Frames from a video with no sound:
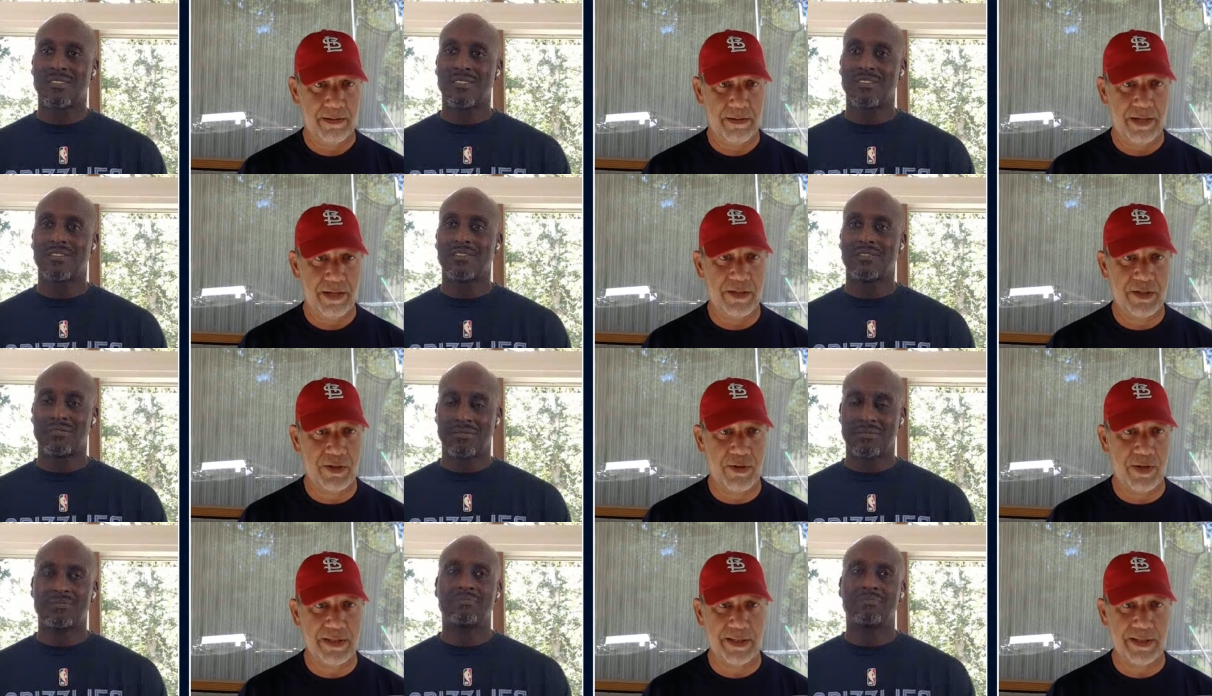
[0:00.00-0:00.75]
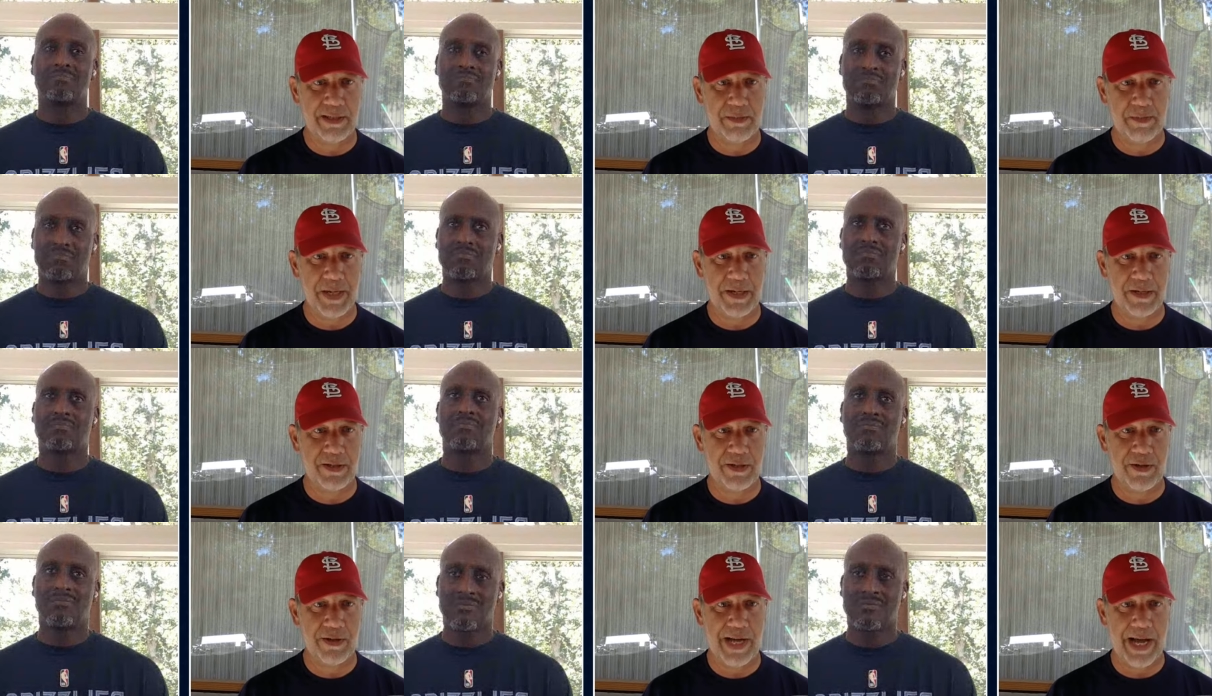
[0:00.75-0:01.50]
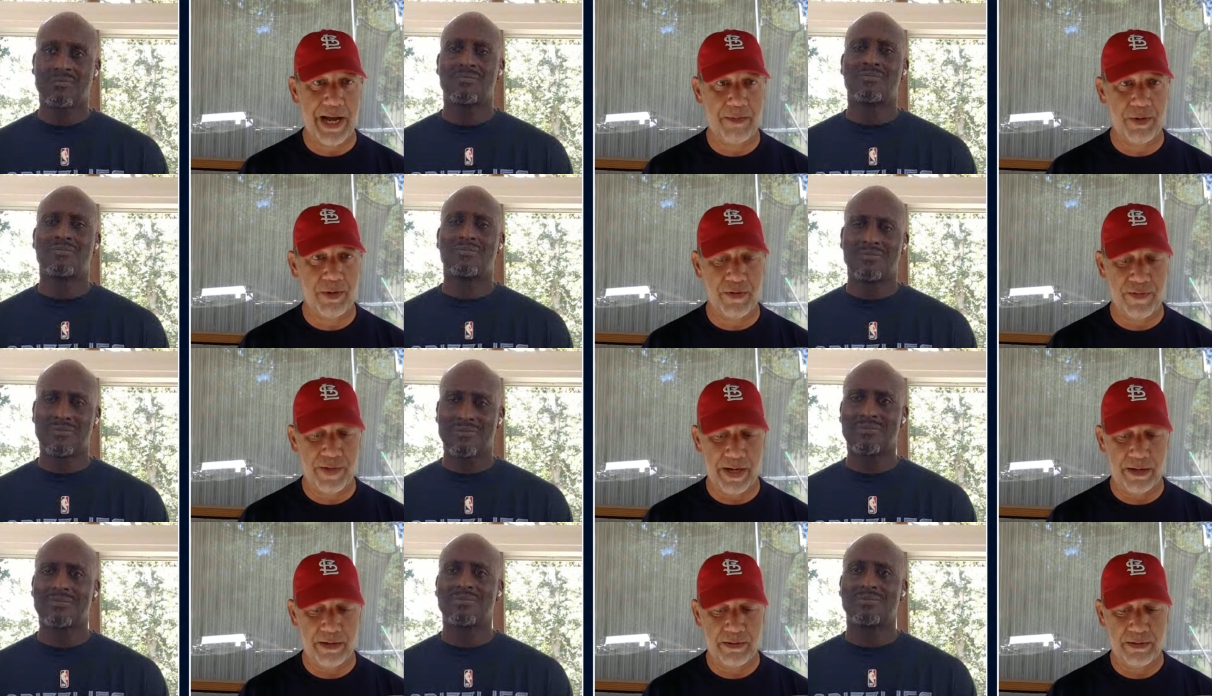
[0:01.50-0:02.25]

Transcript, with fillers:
Speaker 1: is Grizzlies, Minnesota high profile?